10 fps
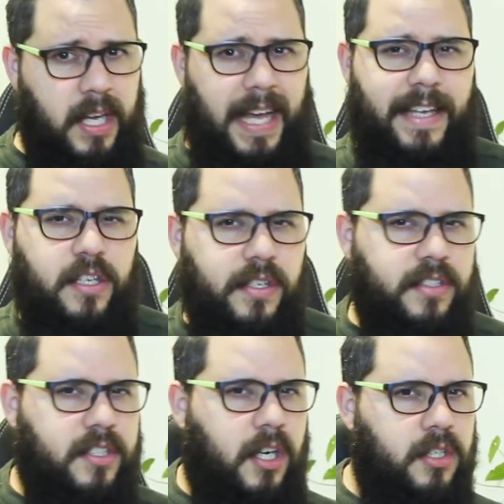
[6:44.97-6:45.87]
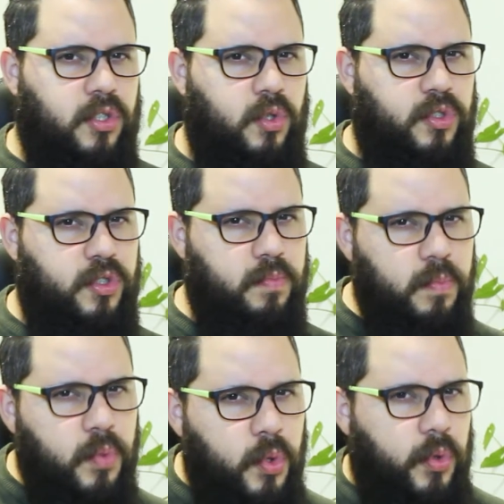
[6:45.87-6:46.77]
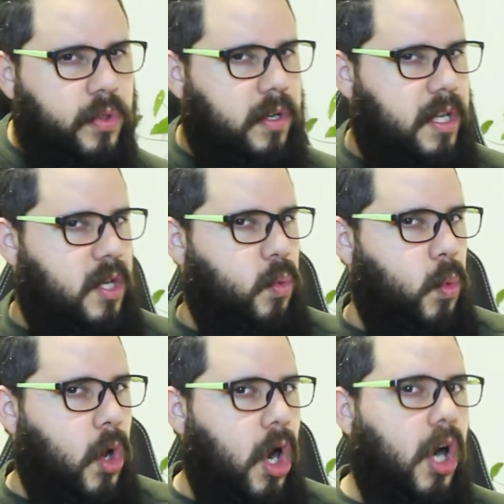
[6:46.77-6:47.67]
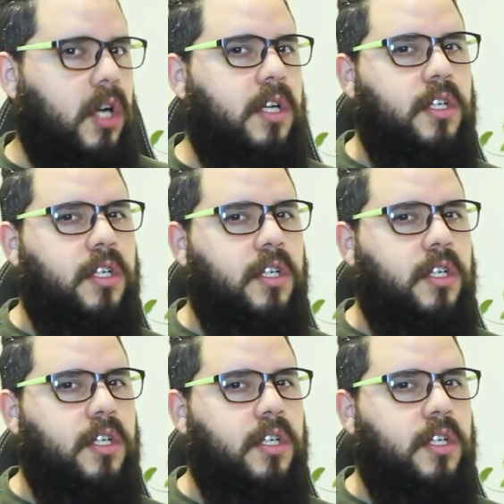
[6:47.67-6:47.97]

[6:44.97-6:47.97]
and you start to smoothly walk